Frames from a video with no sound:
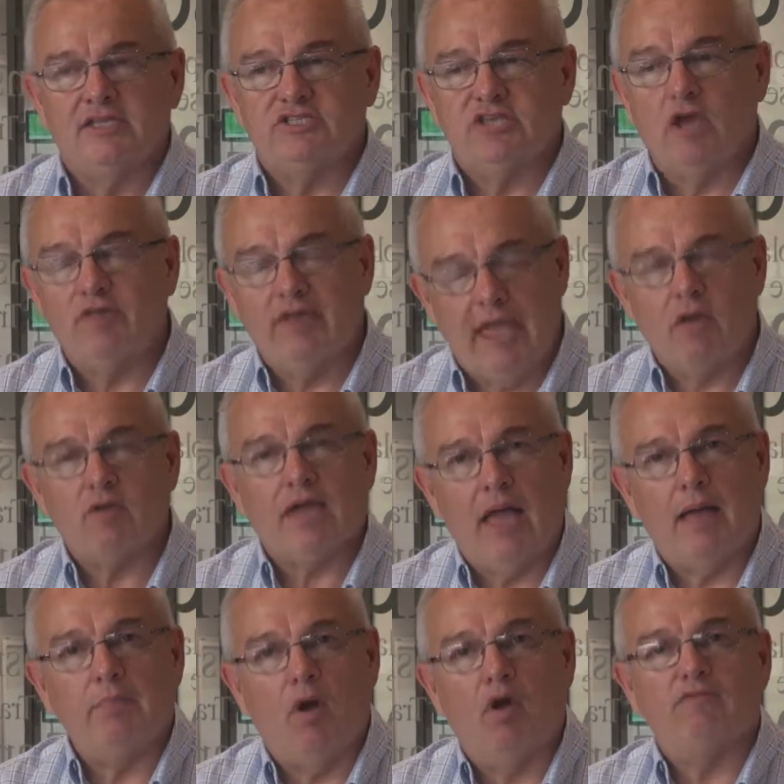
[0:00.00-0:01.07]
So the
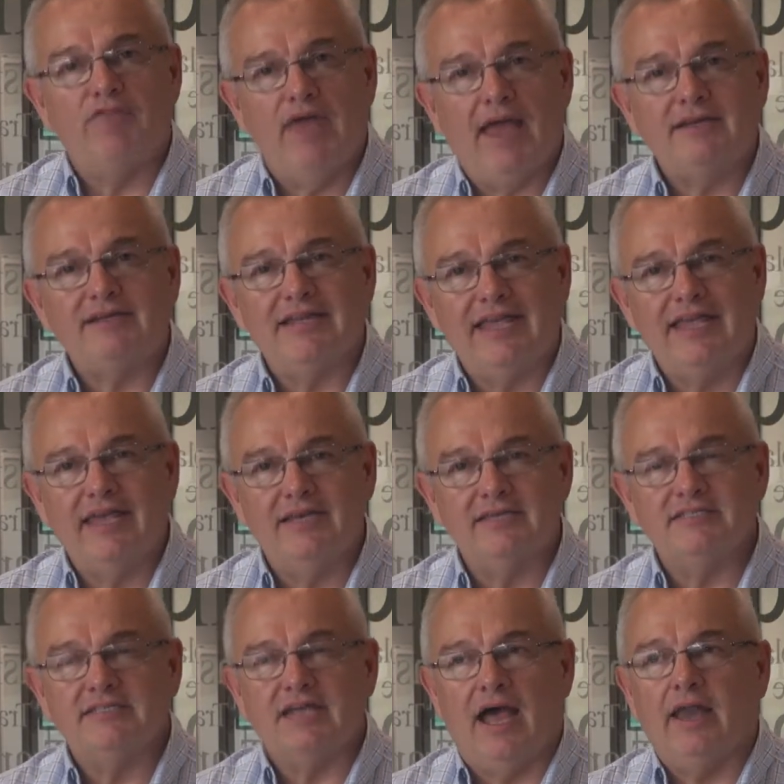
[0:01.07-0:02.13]
outcome of that
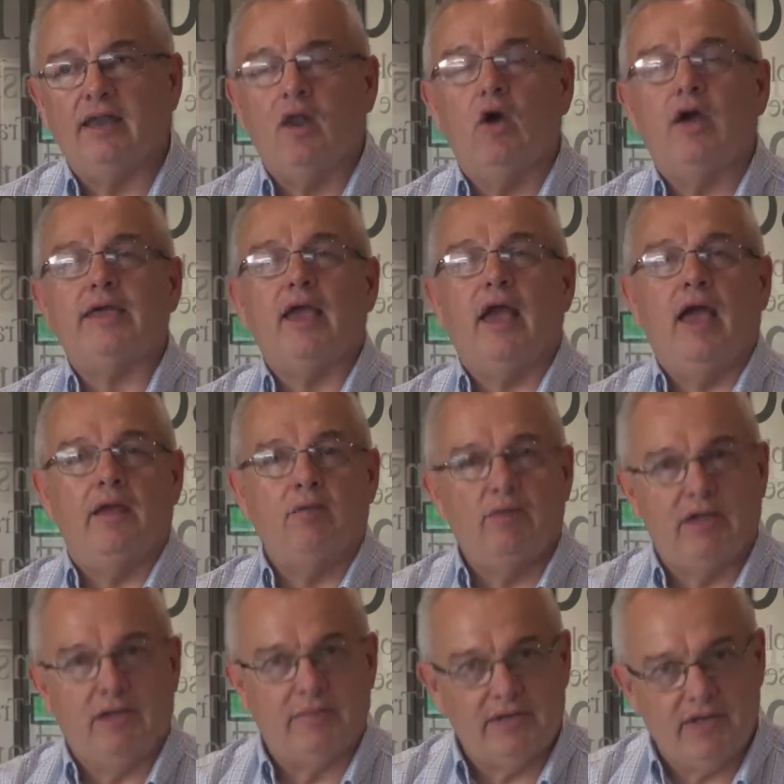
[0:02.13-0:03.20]
is, unlike a
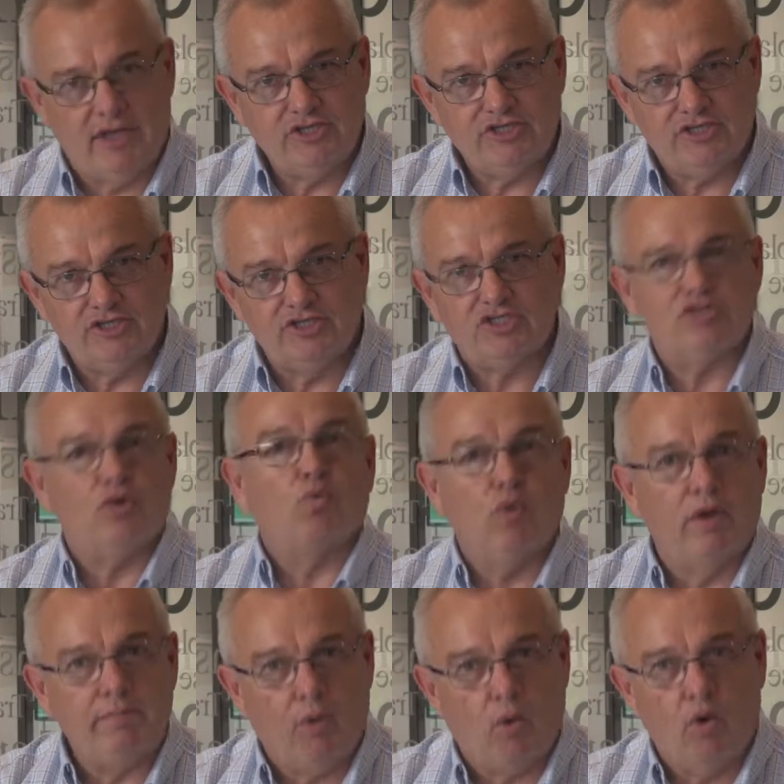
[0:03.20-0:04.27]
recommendations
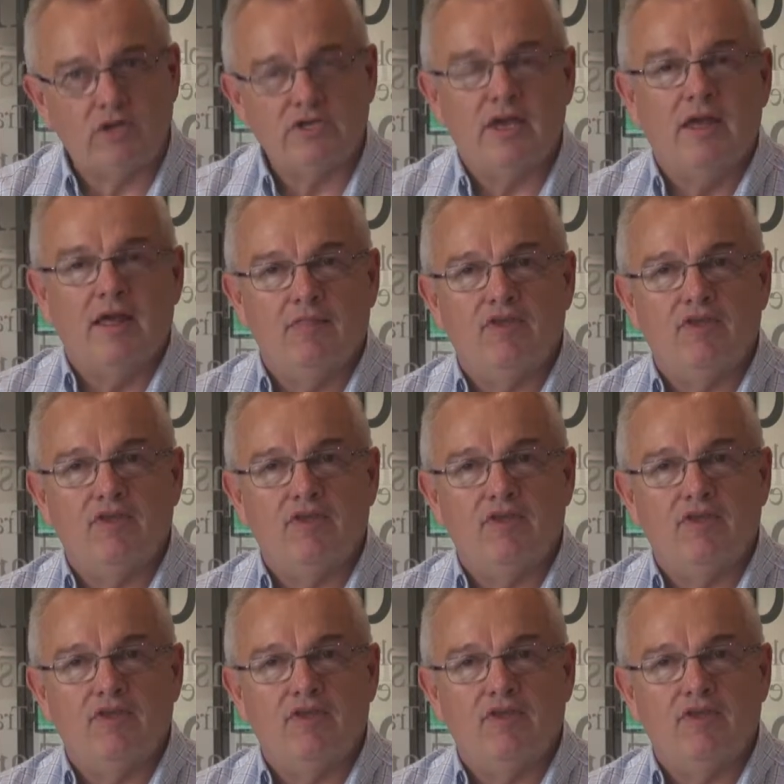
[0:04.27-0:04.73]
report,